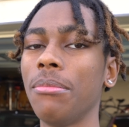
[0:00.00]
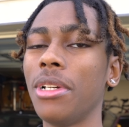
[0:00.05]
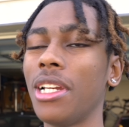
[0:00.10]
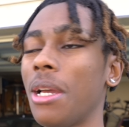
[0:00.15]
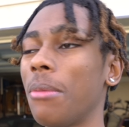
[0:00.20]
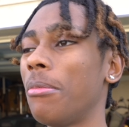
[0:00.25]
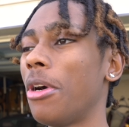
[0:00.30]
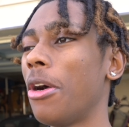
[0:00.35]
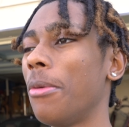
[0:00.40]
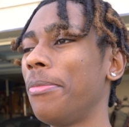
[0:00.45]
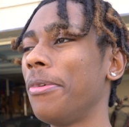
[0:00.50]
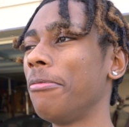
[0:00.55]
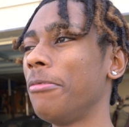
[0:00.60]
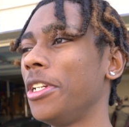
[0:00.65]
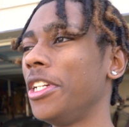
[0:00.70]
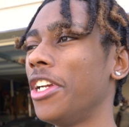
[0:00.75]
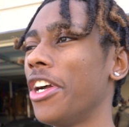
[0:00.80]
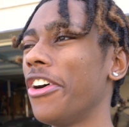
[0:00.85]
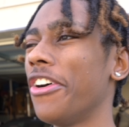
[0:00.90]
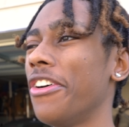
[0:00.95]
but I'm hoping
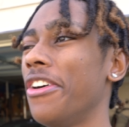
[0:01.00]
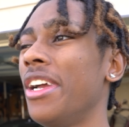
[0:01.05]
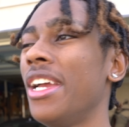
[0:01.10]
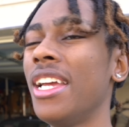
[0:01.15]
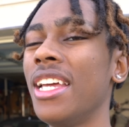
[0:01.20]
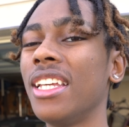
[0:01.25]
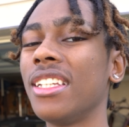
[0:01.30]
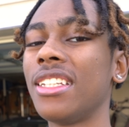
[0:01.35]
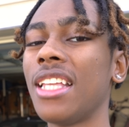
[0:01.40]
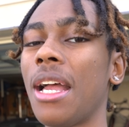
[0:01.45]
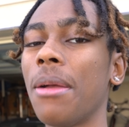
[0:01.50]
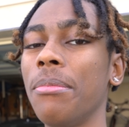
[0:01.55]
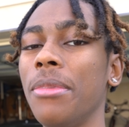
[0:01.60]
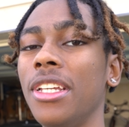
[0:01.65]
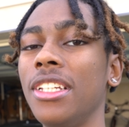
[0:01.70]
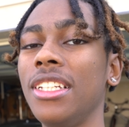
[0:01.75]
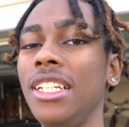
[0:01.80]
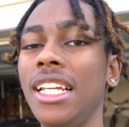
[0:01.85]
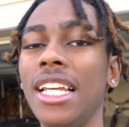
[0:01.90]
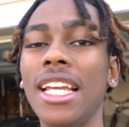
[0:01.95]
we go, it's not
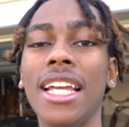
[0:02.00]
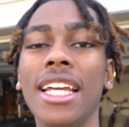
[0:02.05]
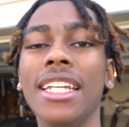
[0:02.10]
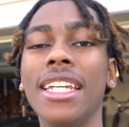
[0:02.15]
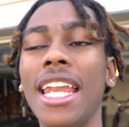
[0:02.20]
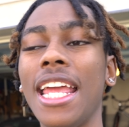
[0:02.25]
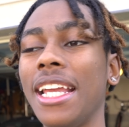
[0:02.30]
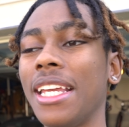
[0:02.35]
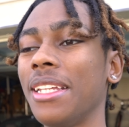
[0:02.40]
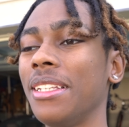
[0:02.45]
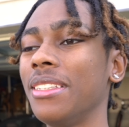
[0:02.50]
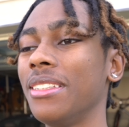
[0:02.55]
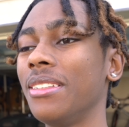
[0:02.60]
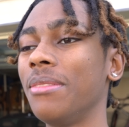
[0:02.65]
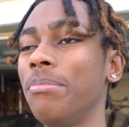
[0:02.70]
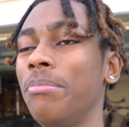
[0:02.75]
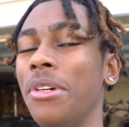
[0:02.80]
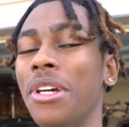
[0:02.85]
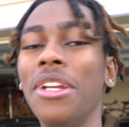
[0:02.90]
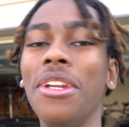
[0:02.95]
busy, and they can
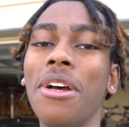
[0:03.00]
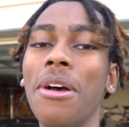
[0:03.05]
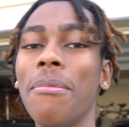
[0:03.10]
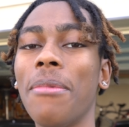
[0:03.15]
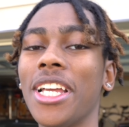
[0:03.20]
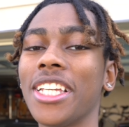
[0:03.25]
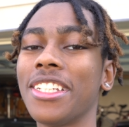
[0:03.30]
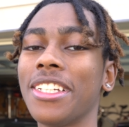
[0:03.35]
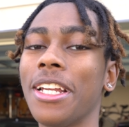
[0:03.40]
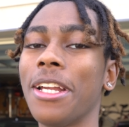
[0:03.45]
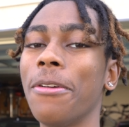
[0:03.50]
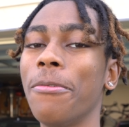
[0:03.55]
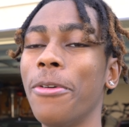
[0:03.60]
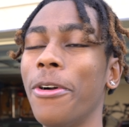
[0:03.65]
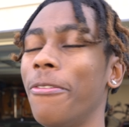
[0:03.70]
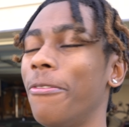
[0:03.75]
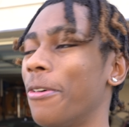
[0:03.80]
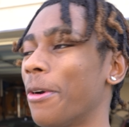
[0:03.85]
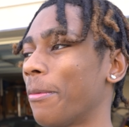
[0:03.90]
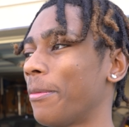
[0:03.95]
put on my steering
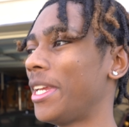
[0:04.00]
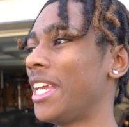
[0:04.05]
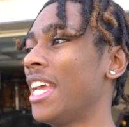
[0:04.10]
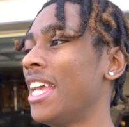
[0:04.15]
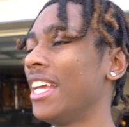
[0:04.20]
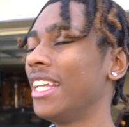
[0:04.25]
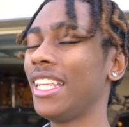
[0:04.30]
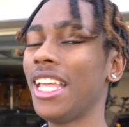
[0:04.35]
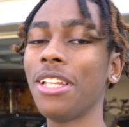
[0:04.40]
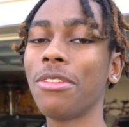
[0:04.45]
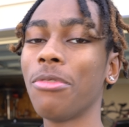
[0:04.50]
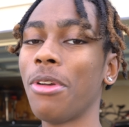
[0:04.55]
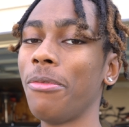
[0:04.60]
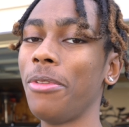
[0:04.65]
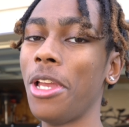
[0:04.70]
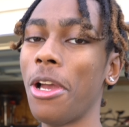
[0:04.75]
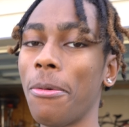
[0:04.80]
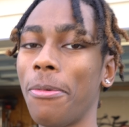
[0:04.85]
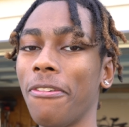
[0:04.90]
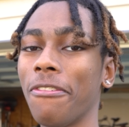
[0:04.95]
wheel for me. That's what
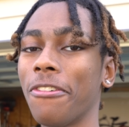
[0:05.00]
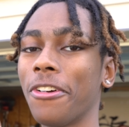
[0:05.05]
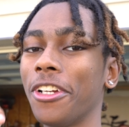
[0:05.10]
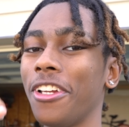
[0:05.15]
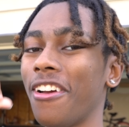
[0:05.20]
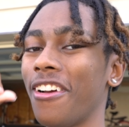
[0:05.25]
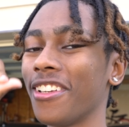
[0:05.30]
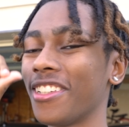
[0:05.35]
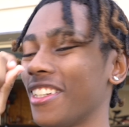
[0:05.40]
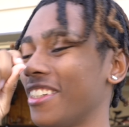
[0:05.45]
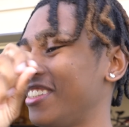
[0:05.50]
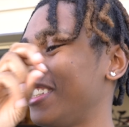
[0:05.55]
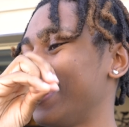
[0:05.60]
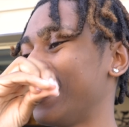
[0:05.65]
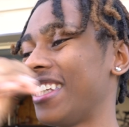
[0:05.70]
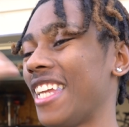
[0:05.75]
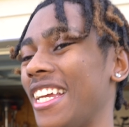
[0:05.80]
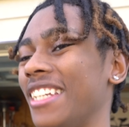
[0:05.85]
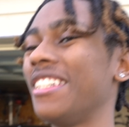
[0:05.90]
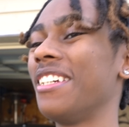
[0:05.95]
we hoping for, y'all. So
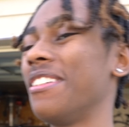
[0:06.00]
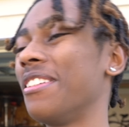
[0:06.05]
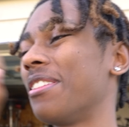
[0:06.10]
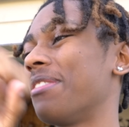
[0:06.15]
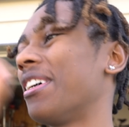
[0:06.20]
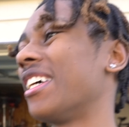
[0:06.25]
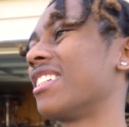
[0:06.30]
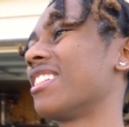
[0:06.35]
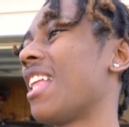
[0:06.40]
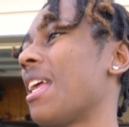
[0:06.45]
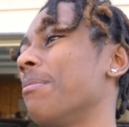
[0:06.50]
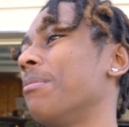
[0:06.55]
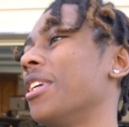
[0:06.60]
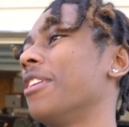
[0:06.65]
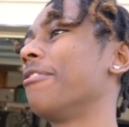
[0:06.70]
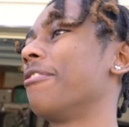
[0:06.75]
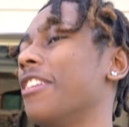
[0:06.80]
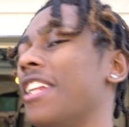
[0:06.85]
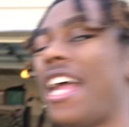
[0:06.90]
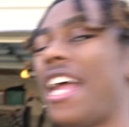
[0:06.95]
just stay tuned, smash the like button for